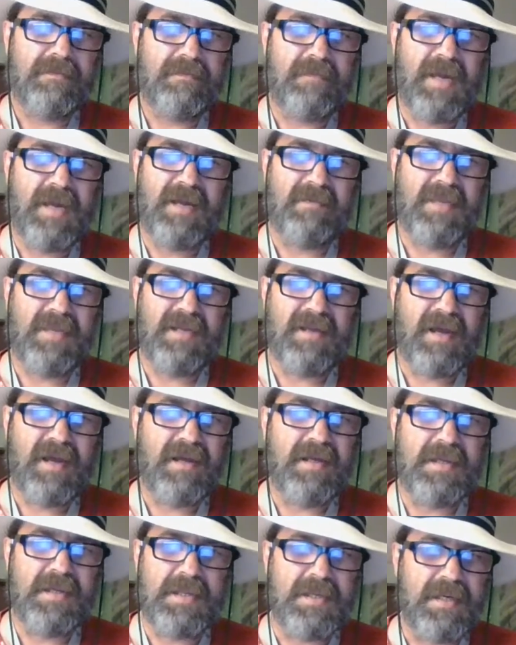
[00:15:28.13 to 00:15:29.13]
might be
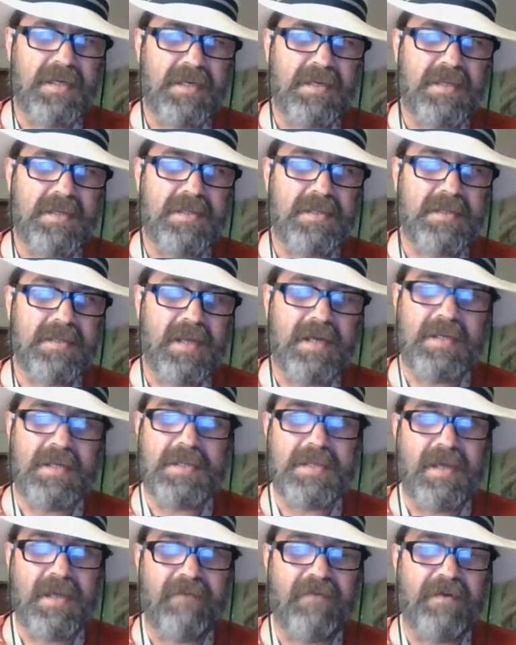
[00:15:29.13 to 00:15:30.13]
96,
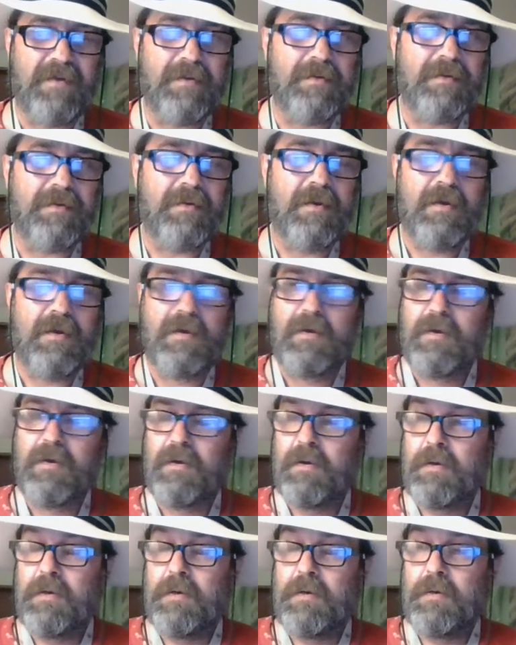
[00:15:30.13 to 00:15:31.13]
97,
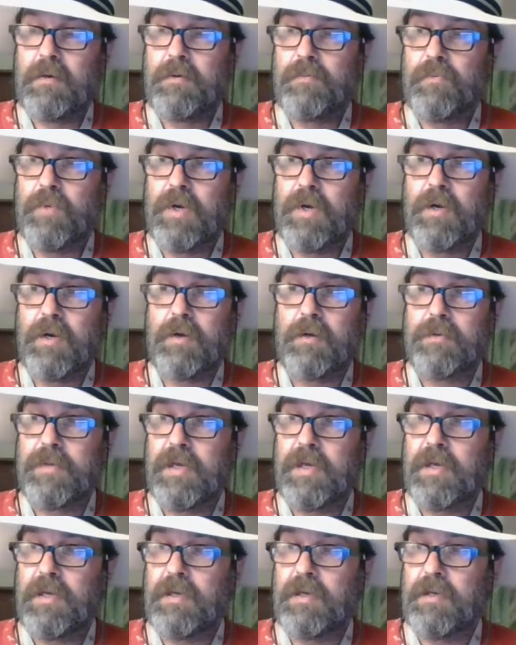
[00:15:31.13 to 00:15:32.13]
where
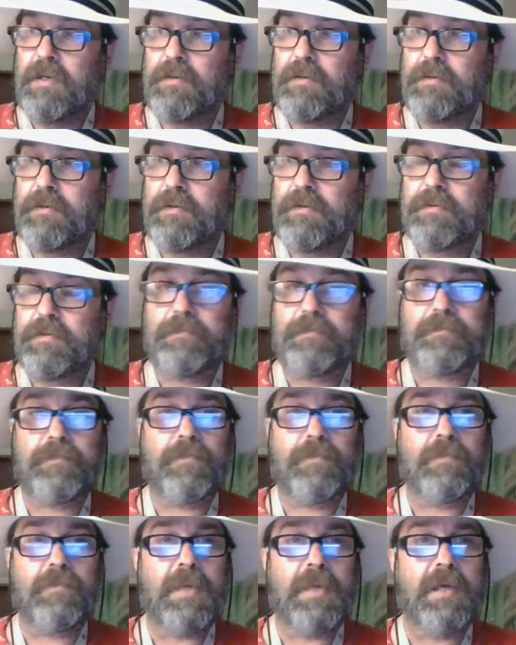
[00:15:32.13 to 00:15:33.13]
they
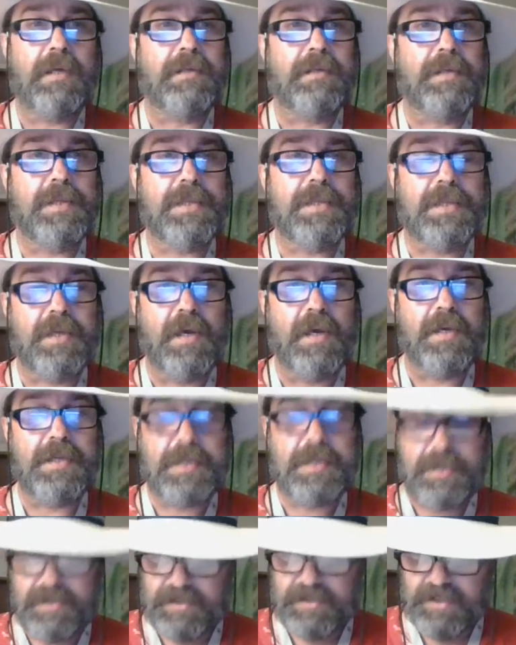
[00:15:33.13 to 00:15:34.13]
had discussed